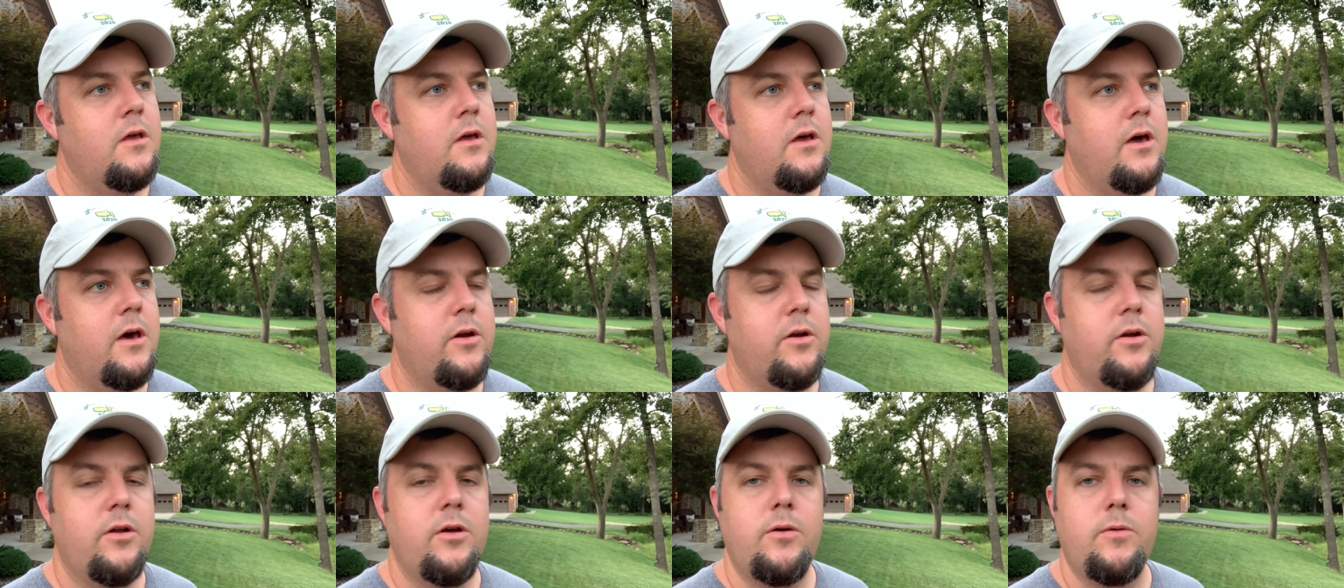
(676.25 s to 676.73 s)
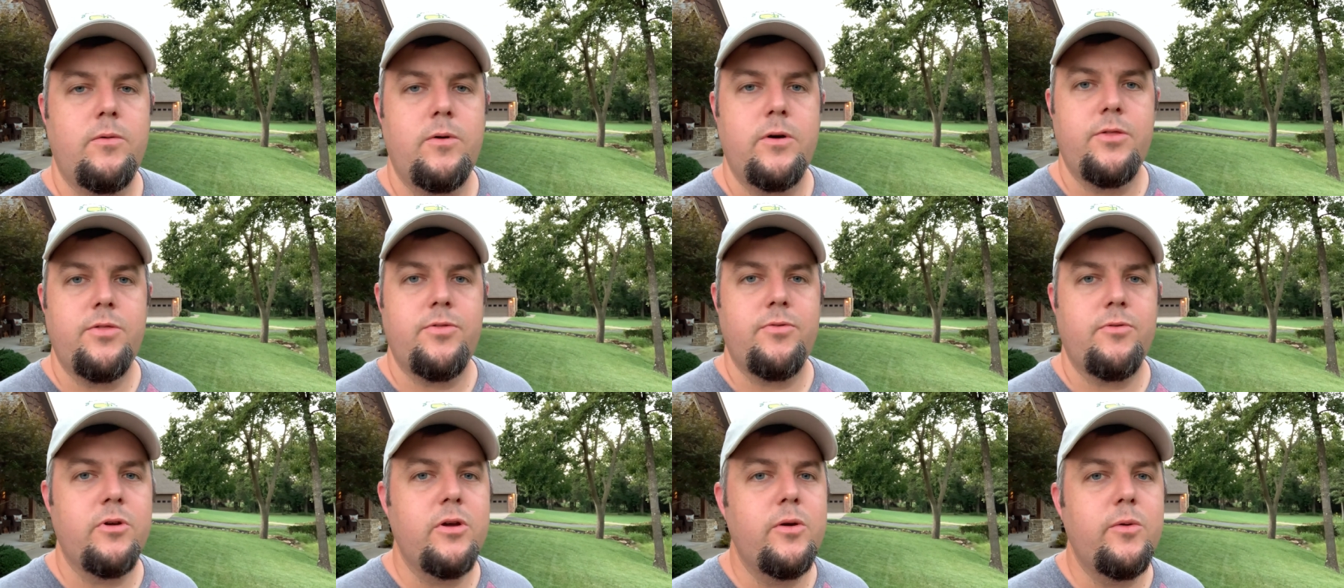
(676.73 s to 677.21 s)
I don't know, what,
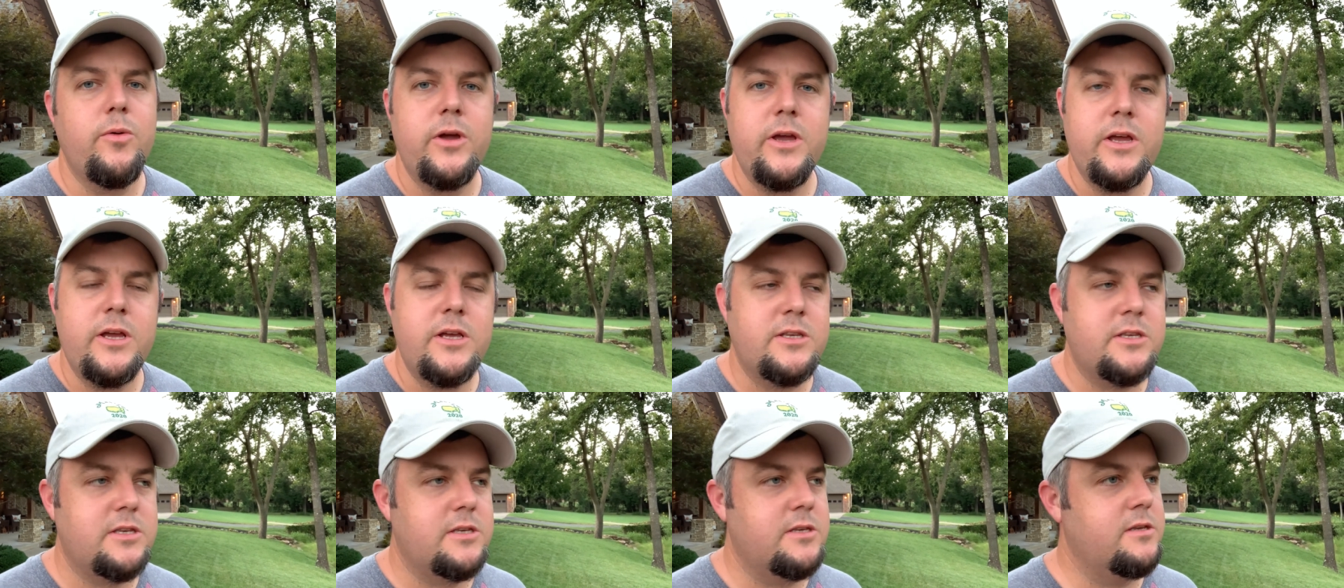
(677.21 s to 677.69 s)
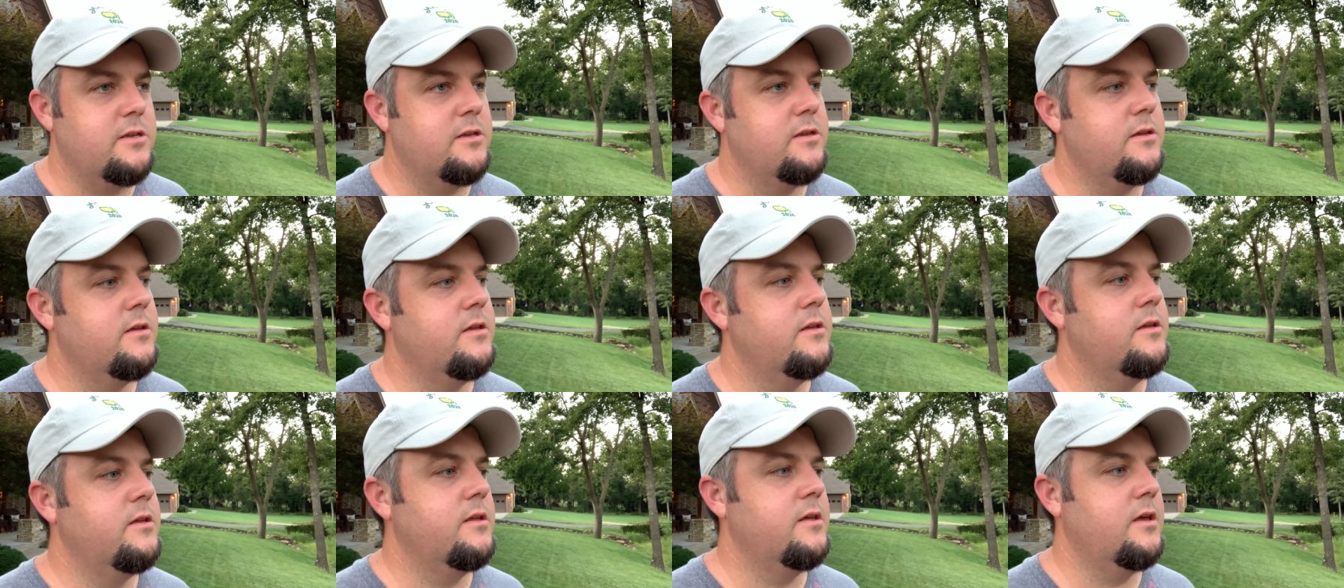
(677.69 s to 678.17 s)
three weeks?
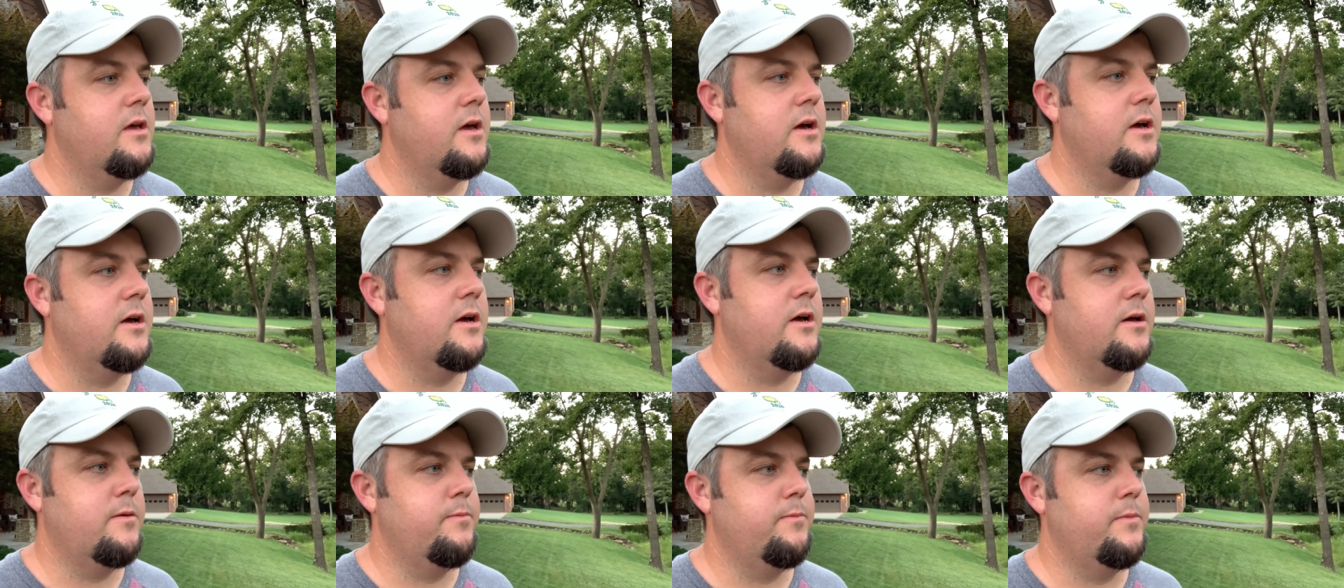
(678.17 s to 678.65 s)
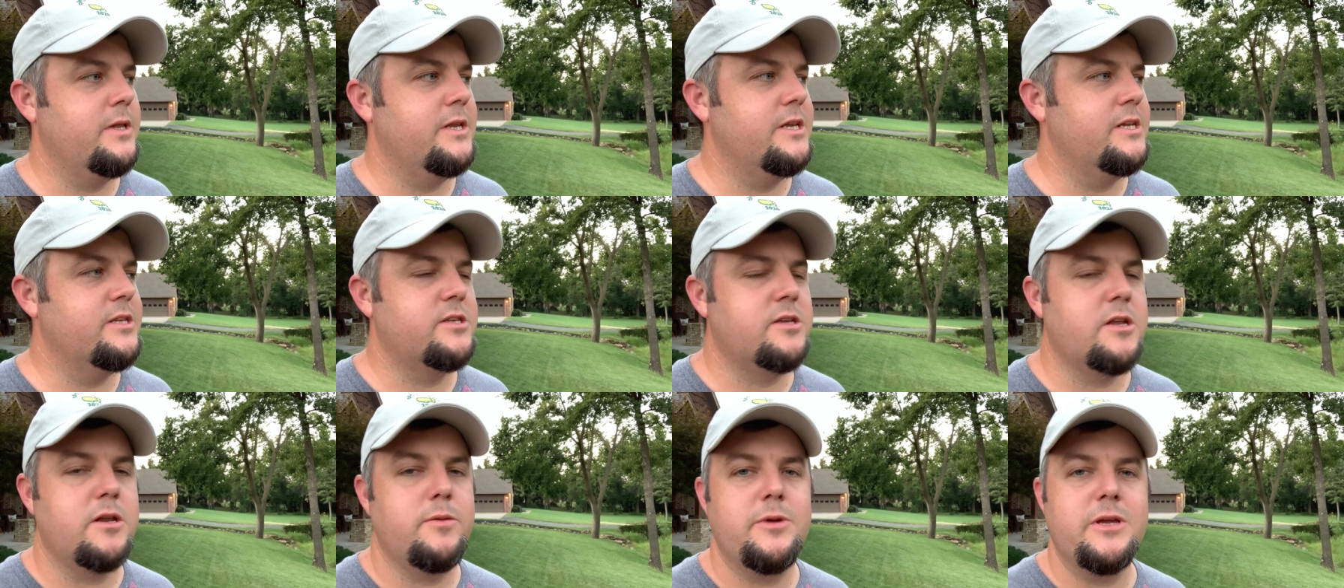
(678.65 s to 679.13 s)
Uh, I mean,
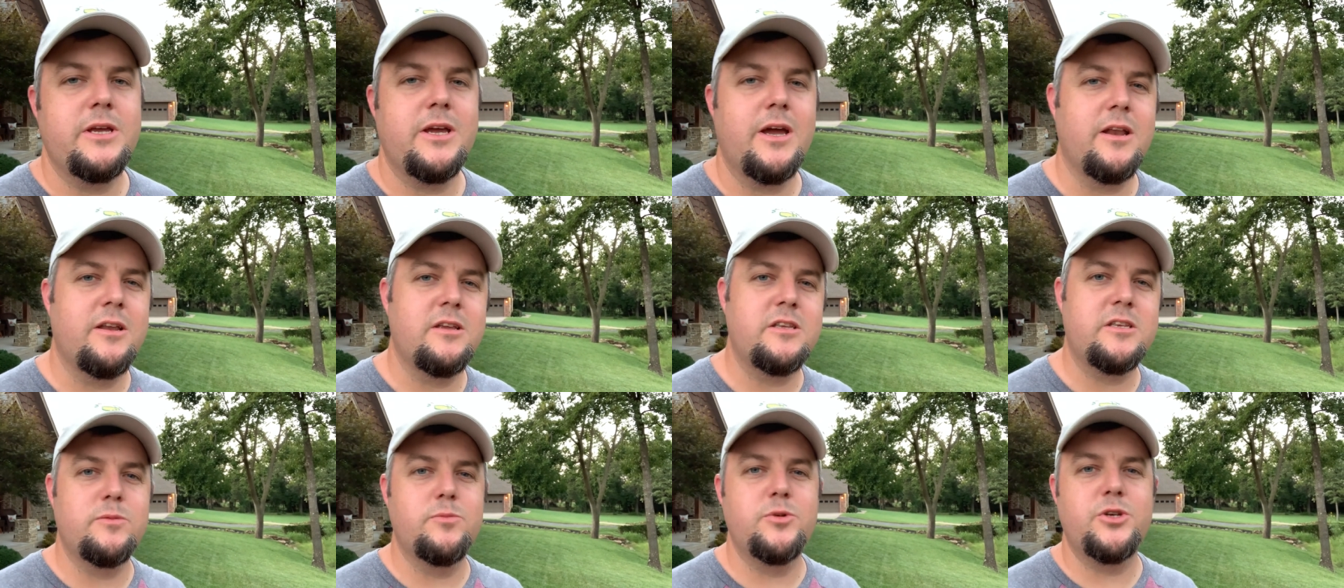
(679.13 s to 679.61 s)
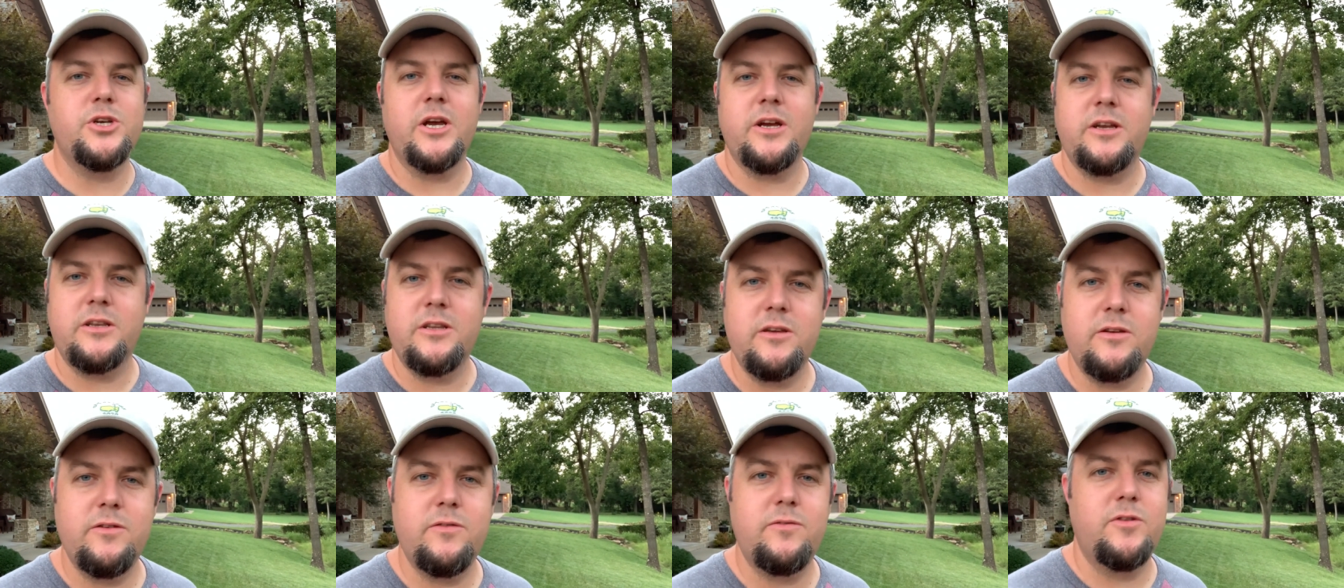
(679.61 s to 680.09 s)
it's going to be kind of
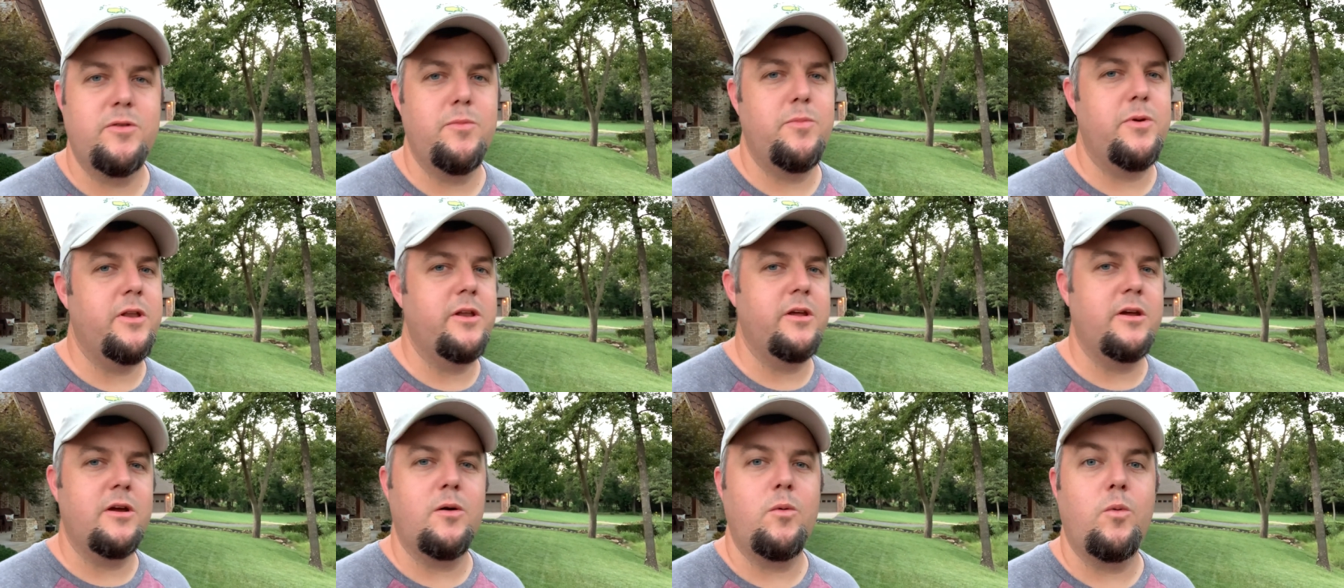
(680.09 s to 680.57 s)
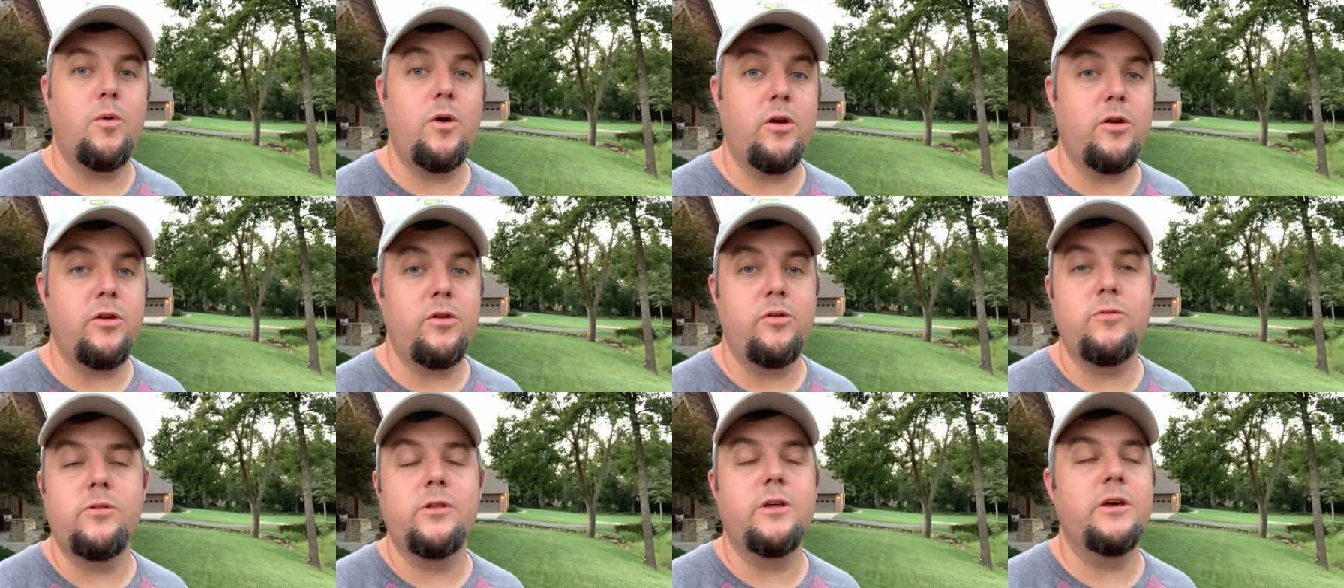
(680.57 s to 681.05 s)
subjective depending on where
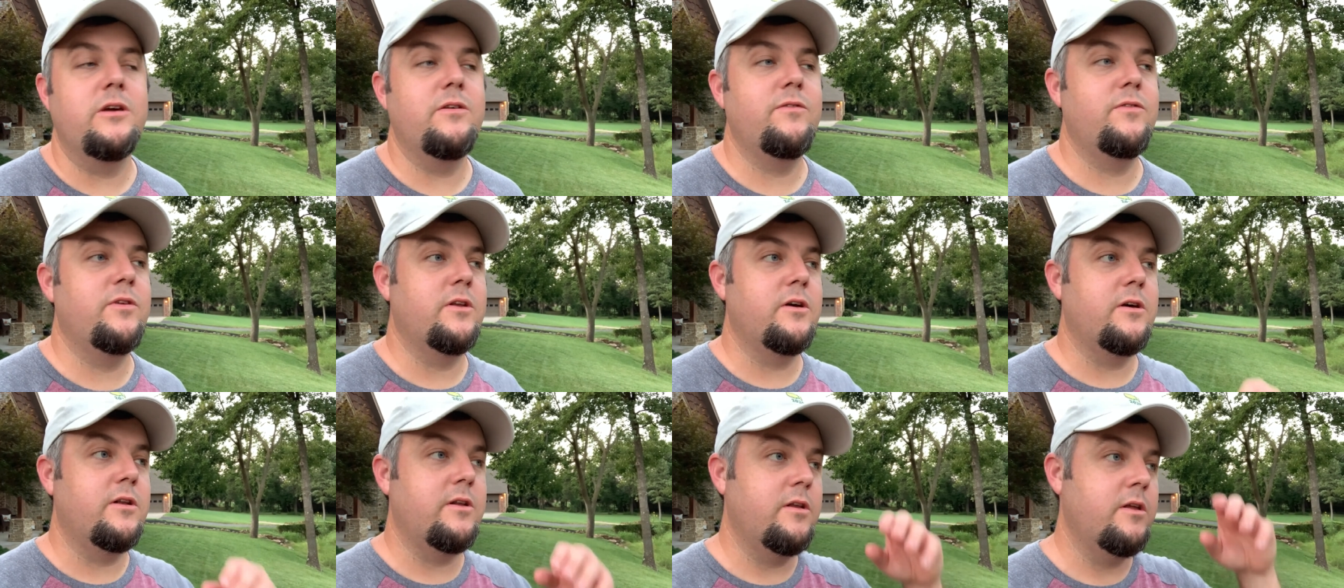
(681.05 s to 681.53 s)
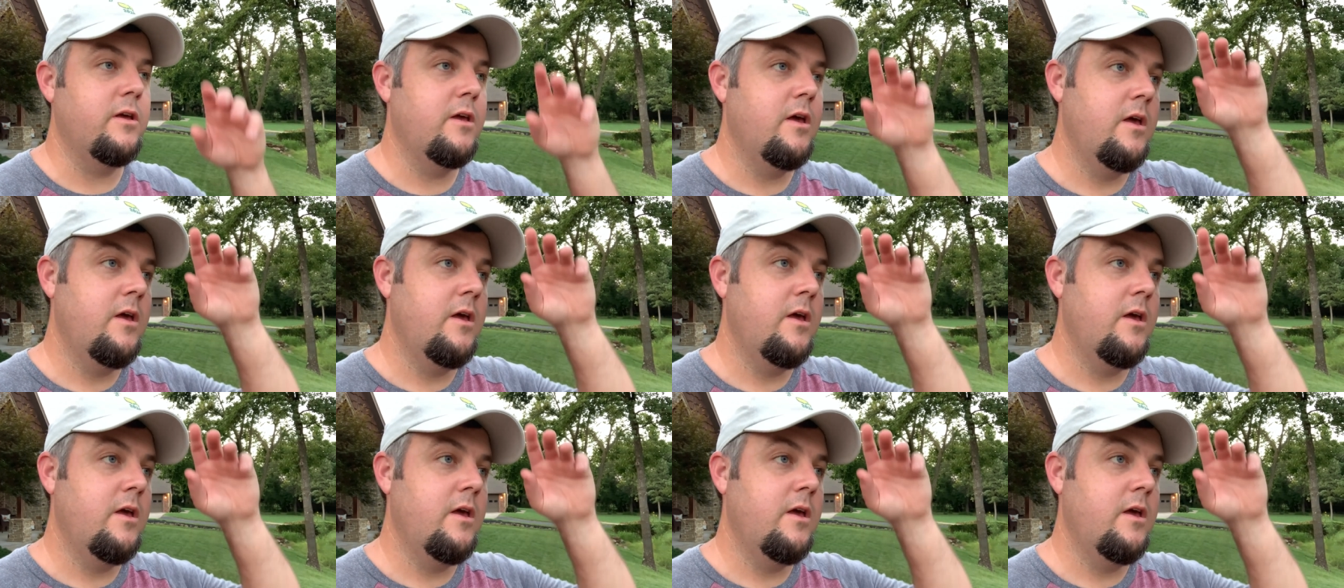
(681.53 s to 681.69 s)
you live and on